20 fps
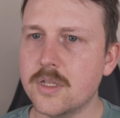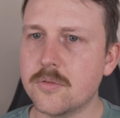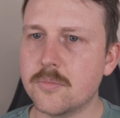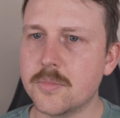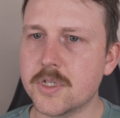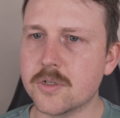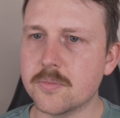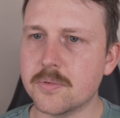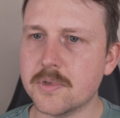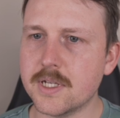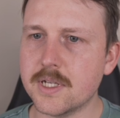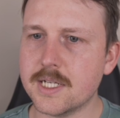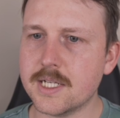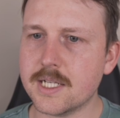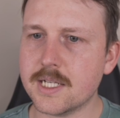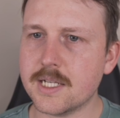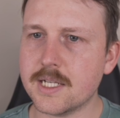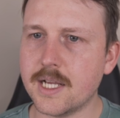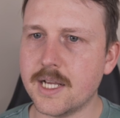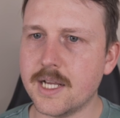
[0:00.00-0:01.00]
Meal
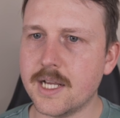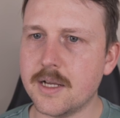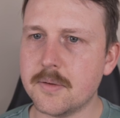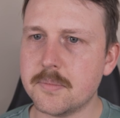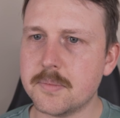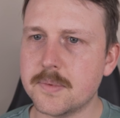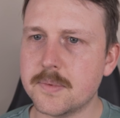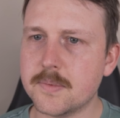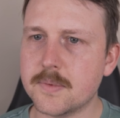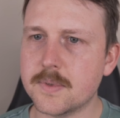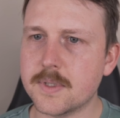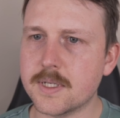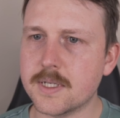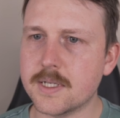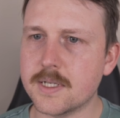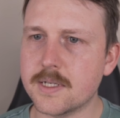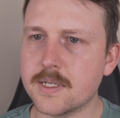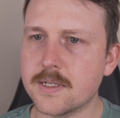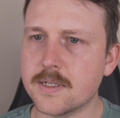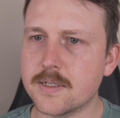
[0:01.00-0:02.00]
planning app,
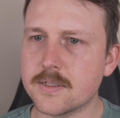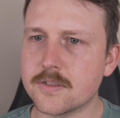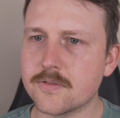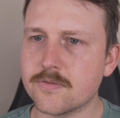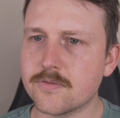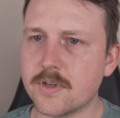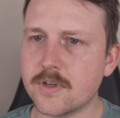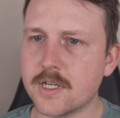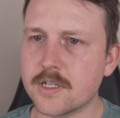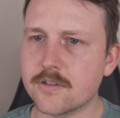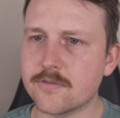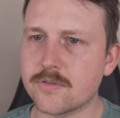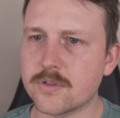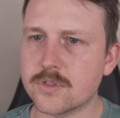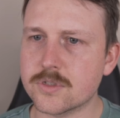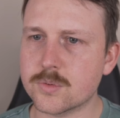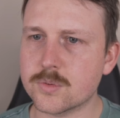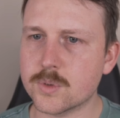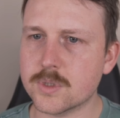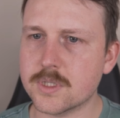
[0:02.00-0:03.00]
define
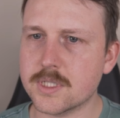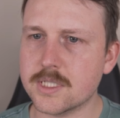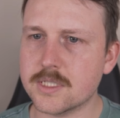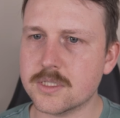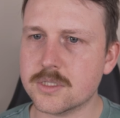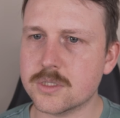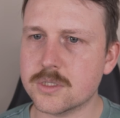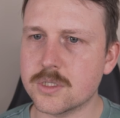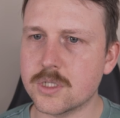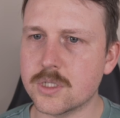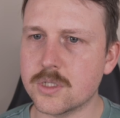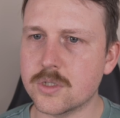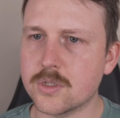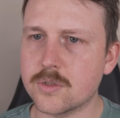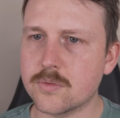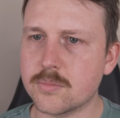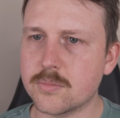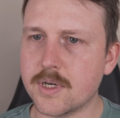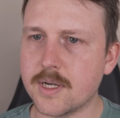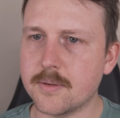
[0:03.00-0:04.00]
first release,
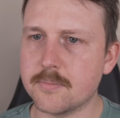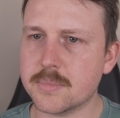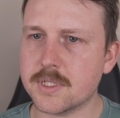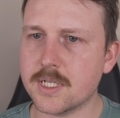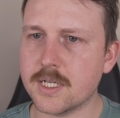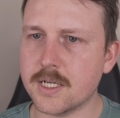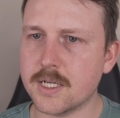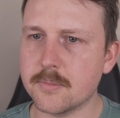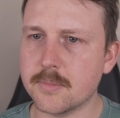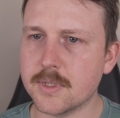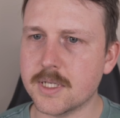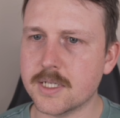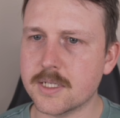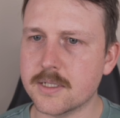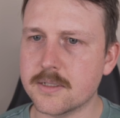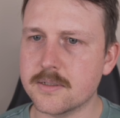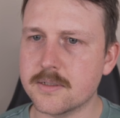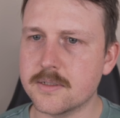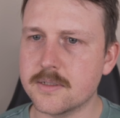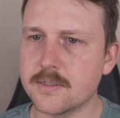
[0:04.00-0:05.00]
no prep
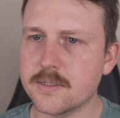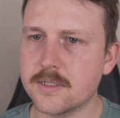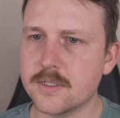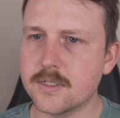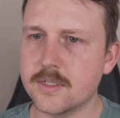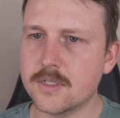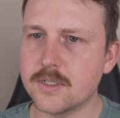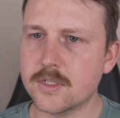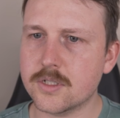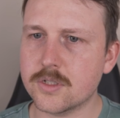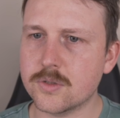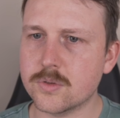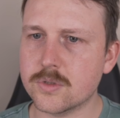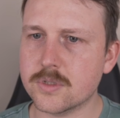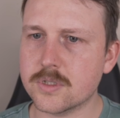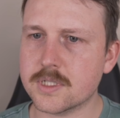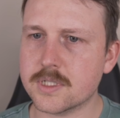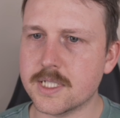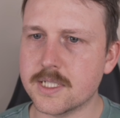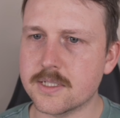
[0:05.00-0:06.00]
timing.
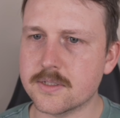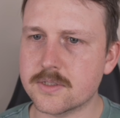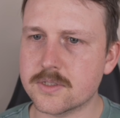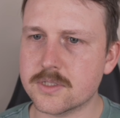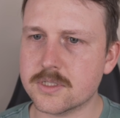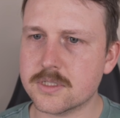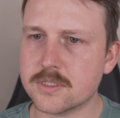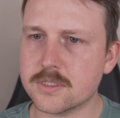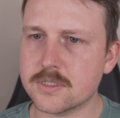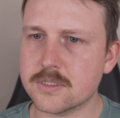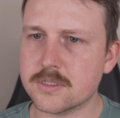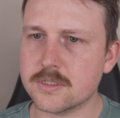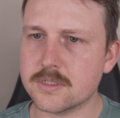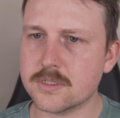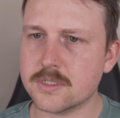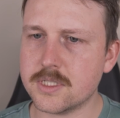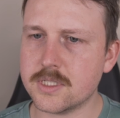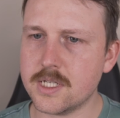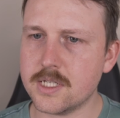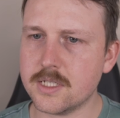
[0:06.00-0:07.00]
Google Calendar
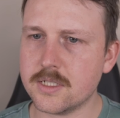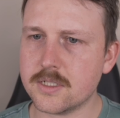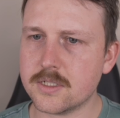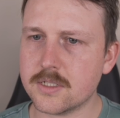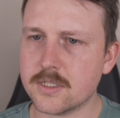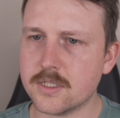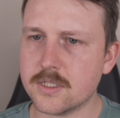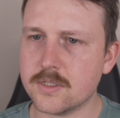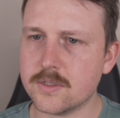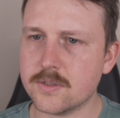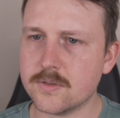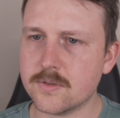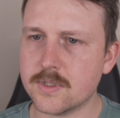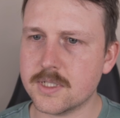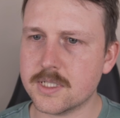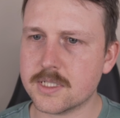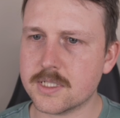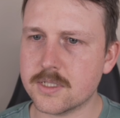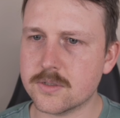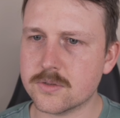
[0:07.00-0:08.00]
sync, no.
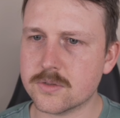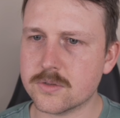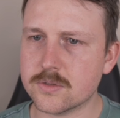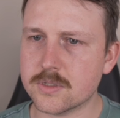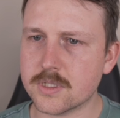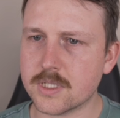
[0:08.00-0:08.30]
Linked household